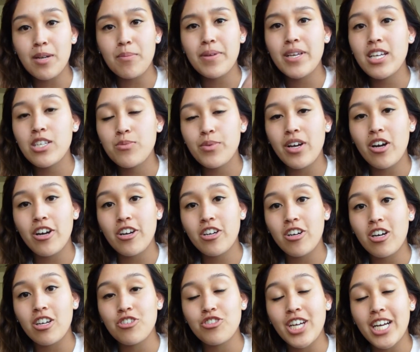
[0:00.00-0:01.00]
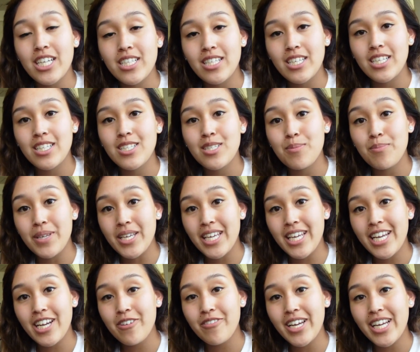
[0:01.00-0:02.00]
because we are contracted to be
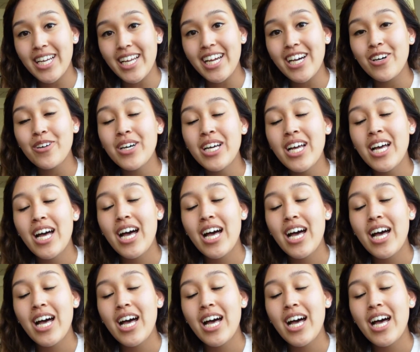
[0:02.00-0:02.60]
here right now.